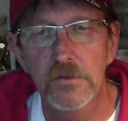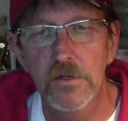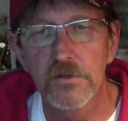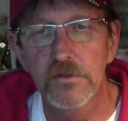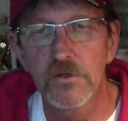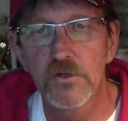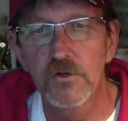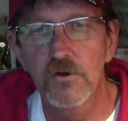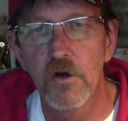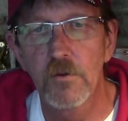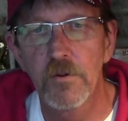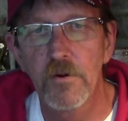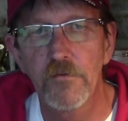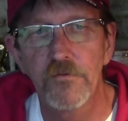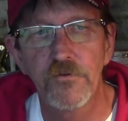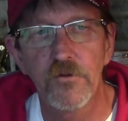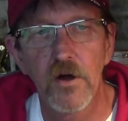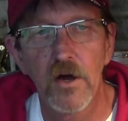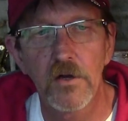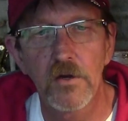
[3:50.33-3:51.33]
doesn't show up
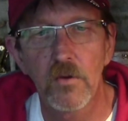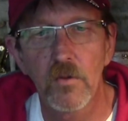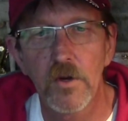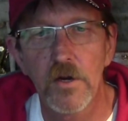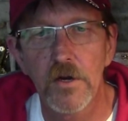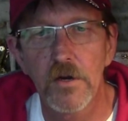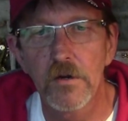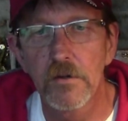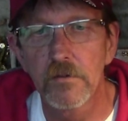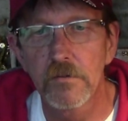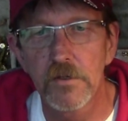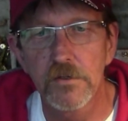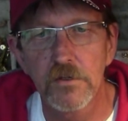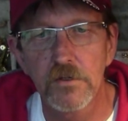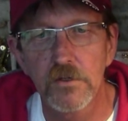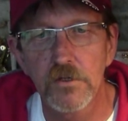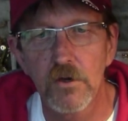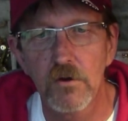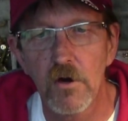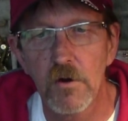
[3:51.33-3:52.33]
on FlightAware,
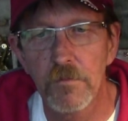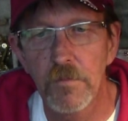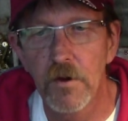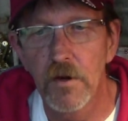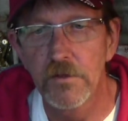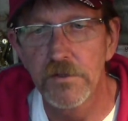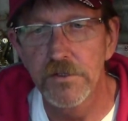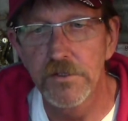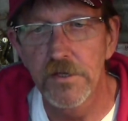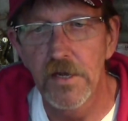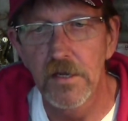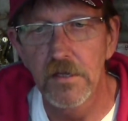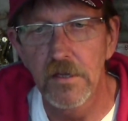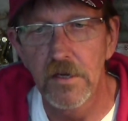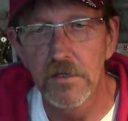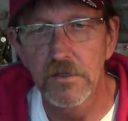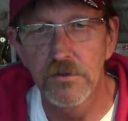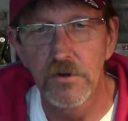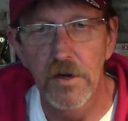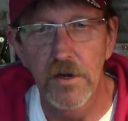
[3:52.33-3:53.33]
doesn't show up on the
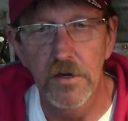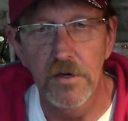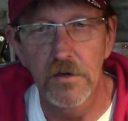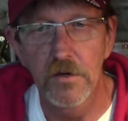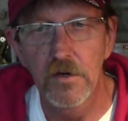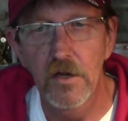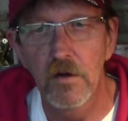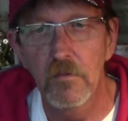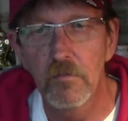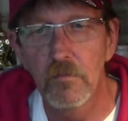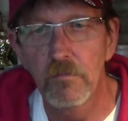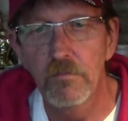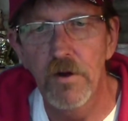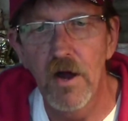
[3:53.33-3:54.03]
satellite tracker, and I'll